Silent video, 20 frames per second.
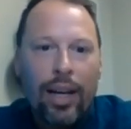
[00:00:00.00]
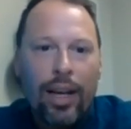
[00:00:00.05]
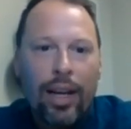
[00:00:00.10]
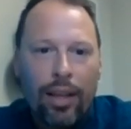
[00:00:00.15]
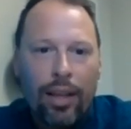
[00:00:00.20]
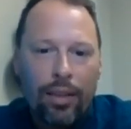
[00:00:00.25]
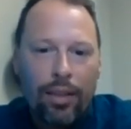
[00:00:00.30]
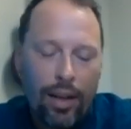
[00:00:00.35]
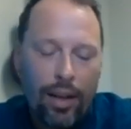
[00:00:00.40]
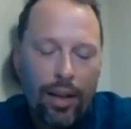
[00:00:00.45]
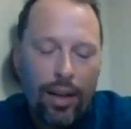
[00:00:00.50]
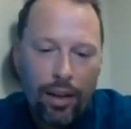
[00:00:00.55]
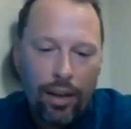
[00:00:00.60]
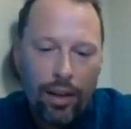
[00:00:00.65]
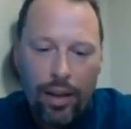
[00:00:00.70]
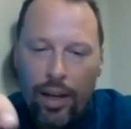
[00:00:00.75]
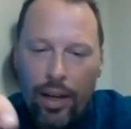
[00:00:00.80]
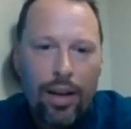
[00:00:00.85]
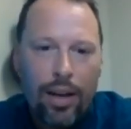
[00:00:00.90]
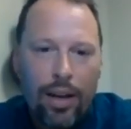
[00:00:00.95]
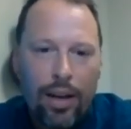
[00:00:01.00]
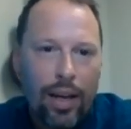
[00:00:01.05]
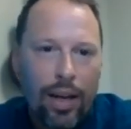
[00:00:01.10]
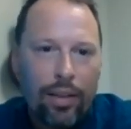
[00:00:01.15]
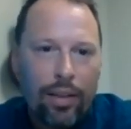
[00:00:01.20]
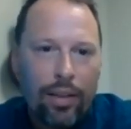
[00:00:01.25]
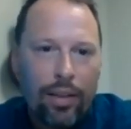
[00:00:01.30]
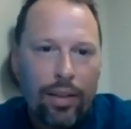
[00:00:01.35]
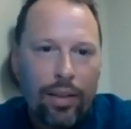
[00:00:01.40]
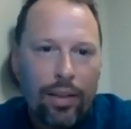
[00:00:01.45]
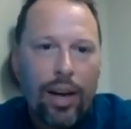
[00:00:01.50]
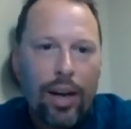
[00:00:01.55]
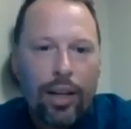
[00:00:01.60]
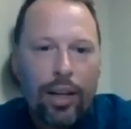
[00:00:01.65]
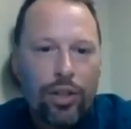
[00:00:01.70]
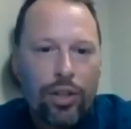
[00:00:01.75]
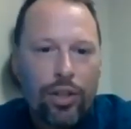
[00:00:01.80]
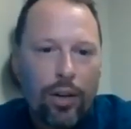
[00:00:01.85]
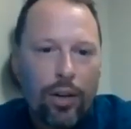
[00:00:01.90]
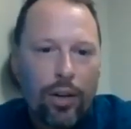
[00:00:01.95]
any nugget in there that I
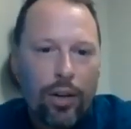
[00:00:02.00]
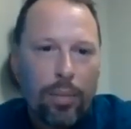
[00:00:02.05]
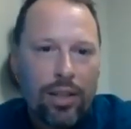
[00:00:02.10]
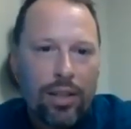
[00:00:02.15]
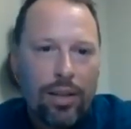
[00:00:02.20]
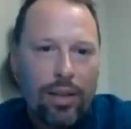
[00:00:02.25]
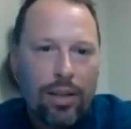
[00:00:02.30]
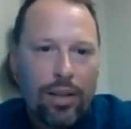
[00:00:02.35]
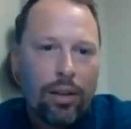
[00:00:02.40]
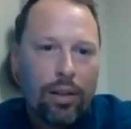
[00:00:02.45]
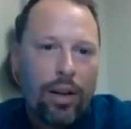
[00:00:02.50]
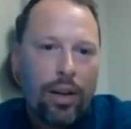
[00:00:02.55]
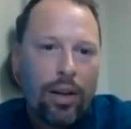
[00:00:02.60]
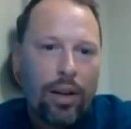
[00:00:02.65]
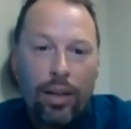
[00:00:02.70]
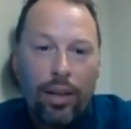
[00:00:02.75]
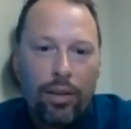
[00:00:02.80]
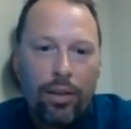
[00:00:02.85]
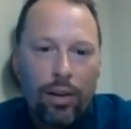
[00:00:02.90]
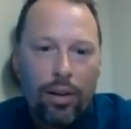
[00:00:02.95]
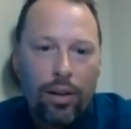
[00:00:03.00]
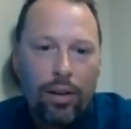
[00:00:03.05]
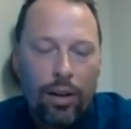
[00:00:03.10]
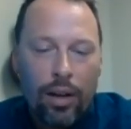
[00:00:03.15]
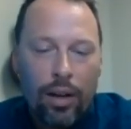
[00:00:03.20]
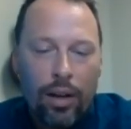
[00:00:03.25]
can share with my seller to either,